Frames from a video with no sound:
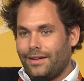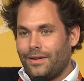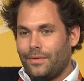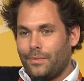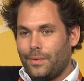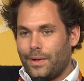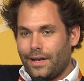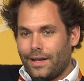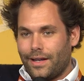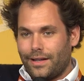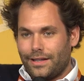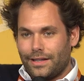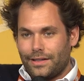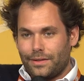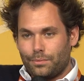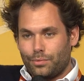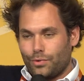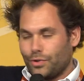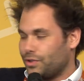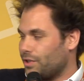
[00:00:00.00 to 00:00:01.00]
When I did
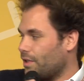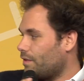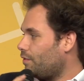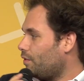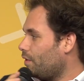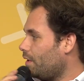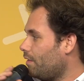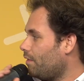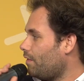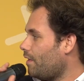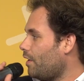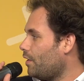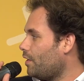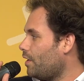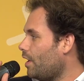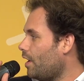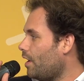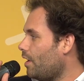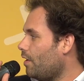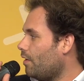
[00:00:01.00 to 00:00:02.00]
the project for the
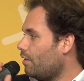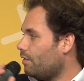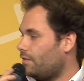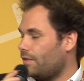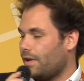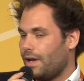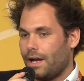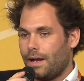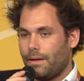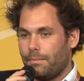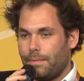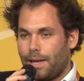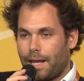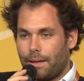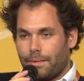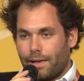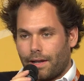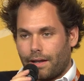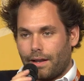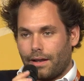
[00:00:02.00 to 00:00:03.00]
founder of
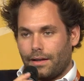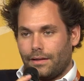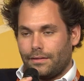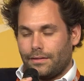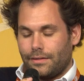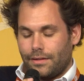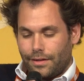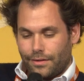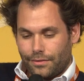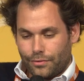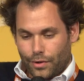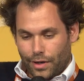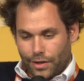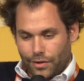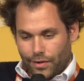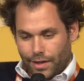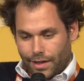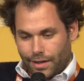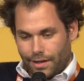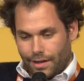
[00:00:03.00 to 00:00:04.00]
BlaBlaCar,
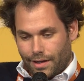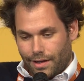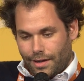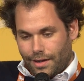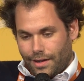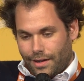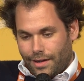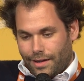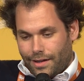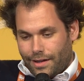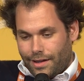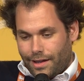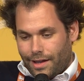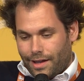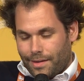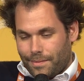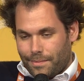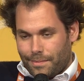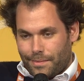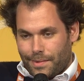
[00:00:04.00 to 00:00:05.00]
Frederick.
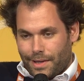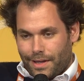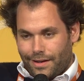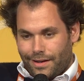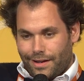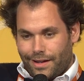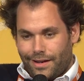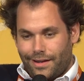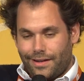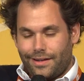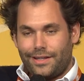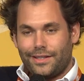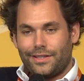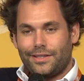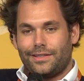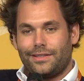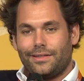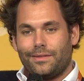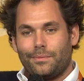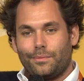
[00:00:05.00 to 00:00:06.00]
And then
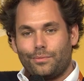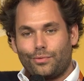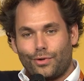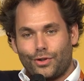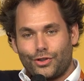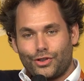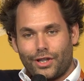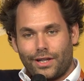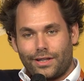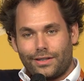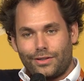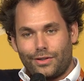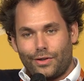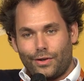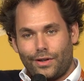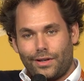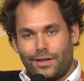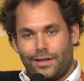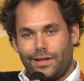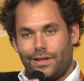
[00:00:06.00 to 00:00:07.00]
this project
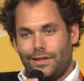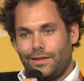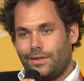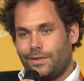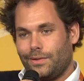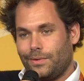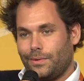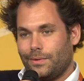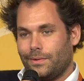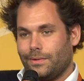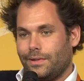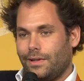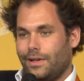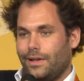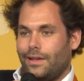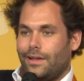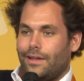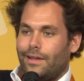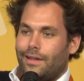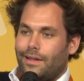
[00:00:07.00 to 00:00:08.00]
turned into
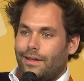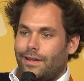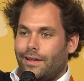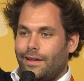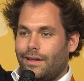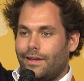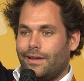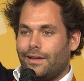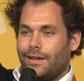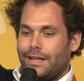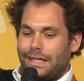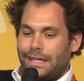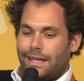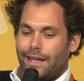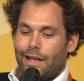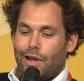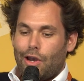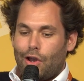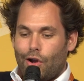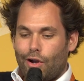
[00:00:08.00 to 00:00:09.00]
a
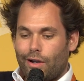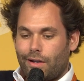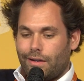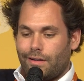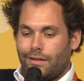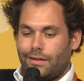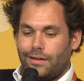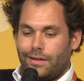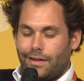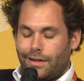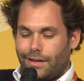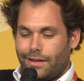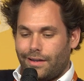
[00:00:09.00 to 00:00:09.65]
year-long